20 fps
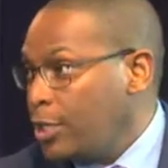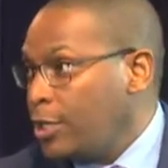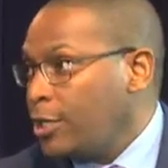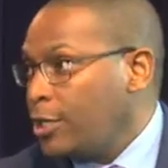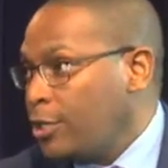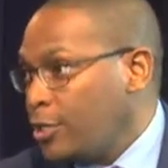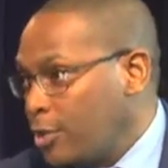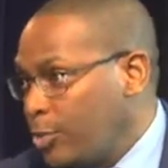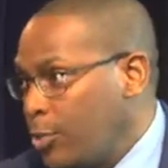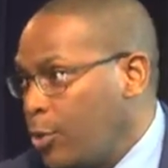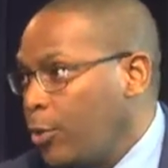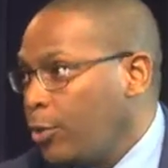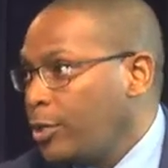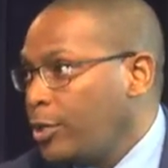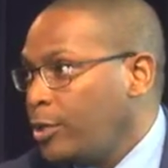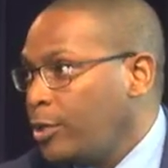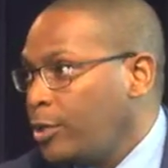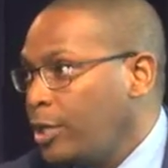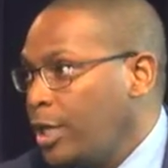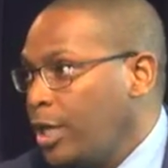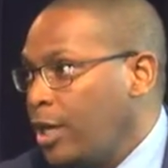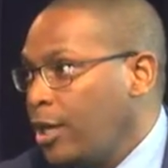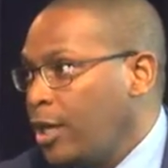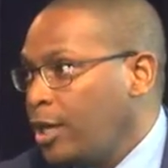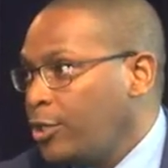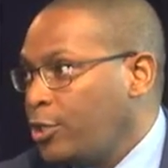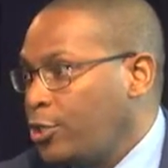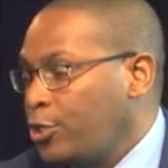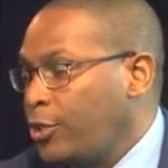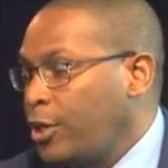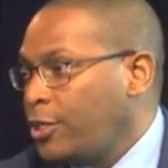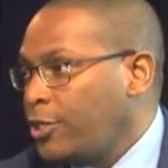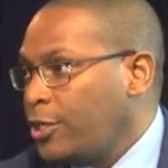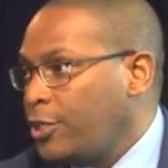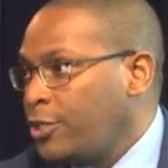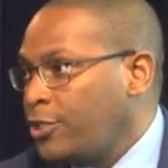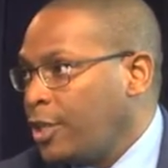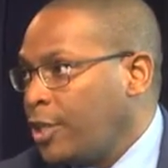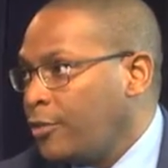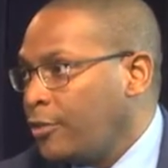is important to address in
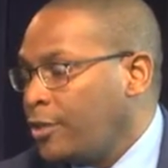the state of